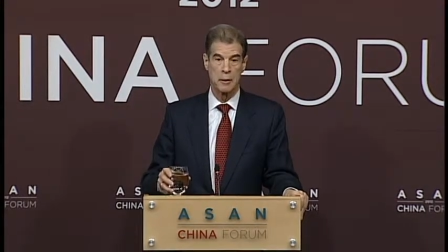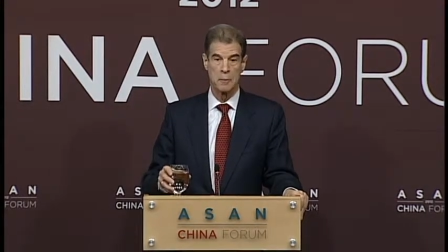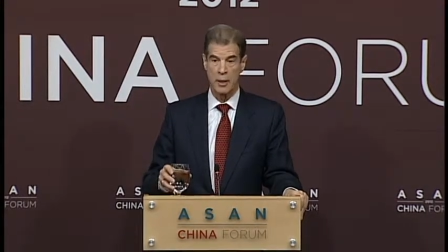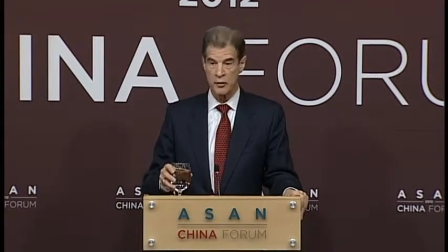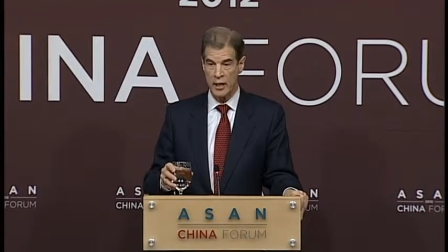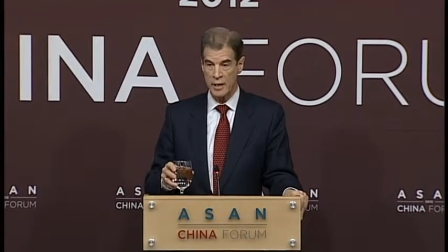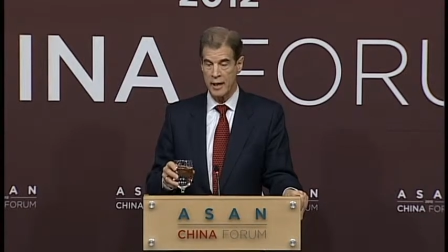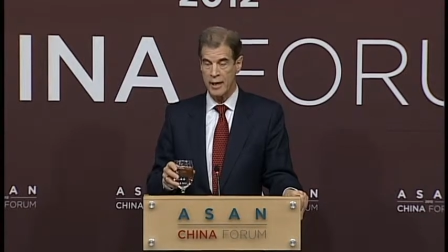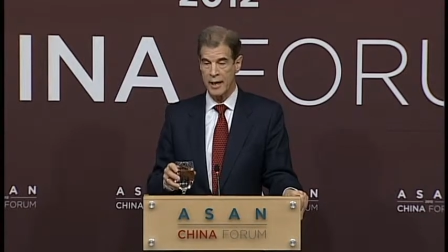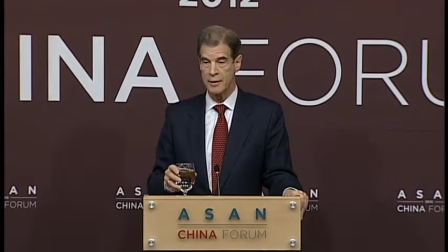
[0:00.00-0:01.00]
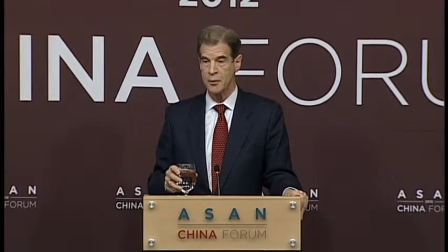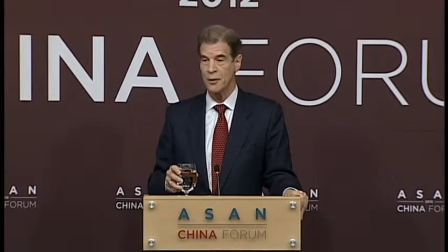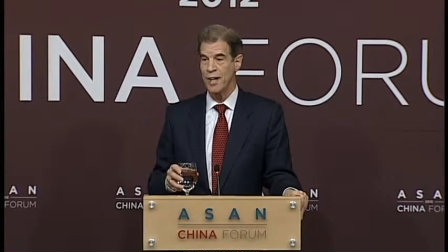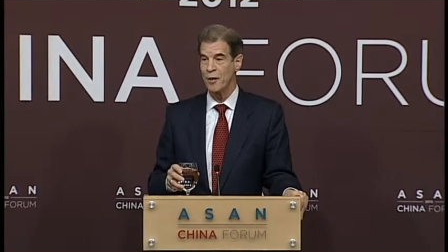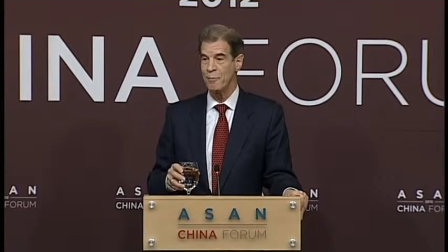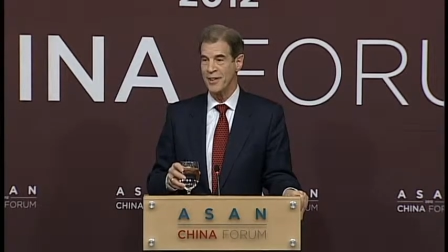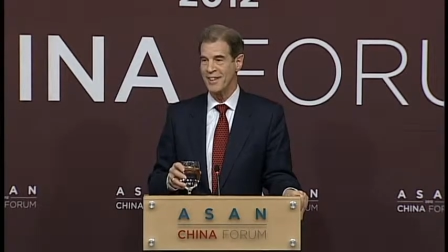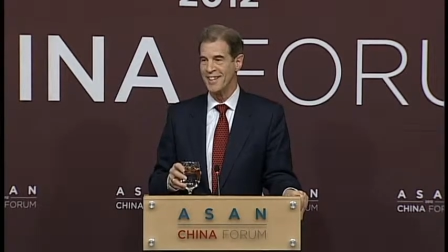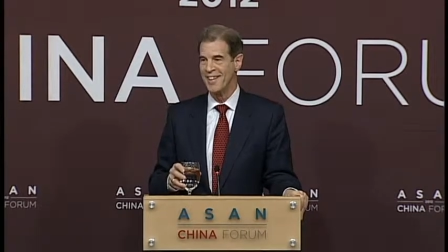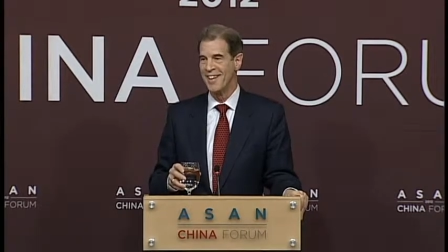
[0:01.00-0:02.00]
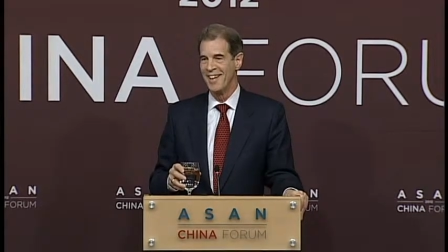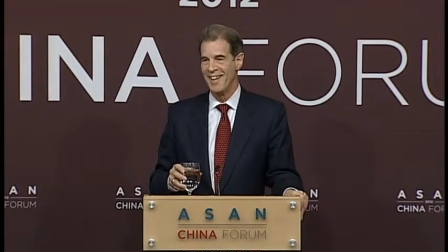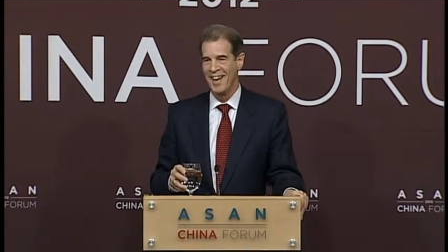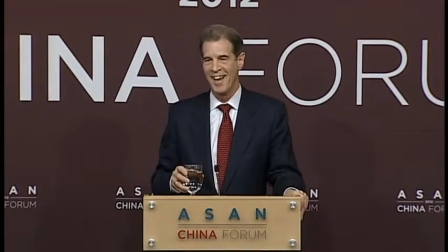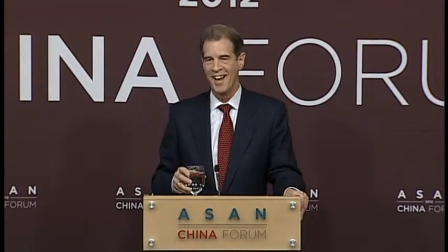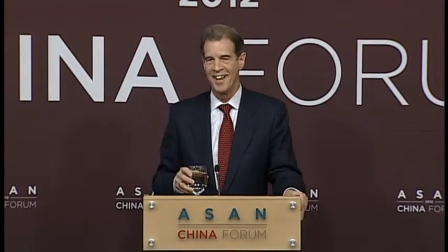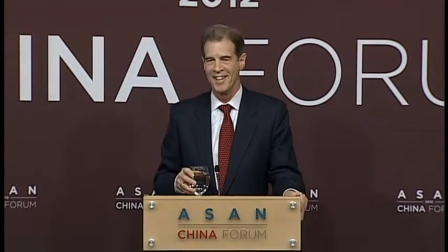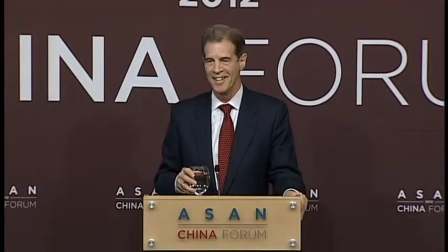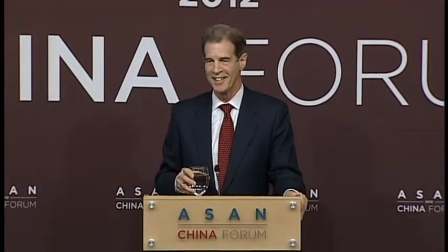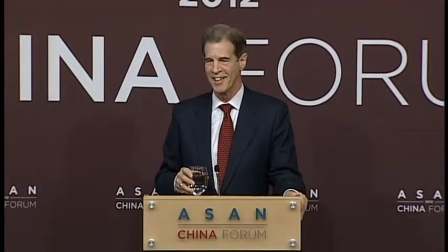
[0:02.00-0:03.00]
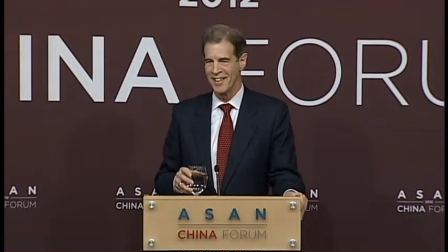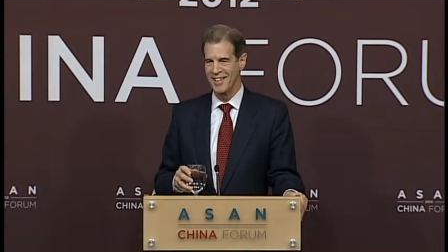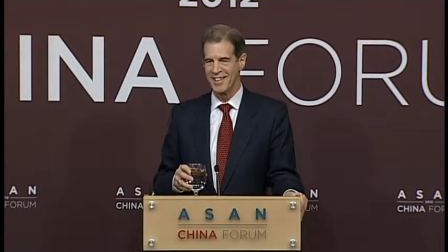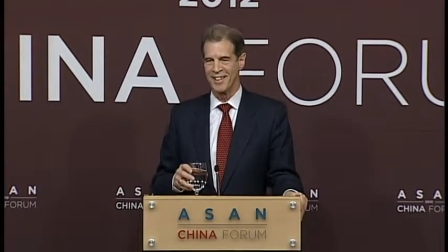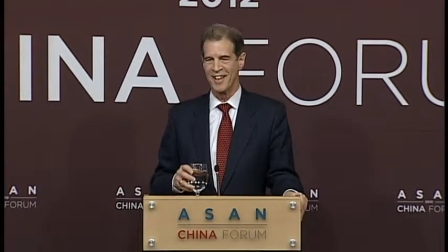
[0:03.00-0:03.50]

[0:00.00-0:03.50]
By saying that, I do not mean that China the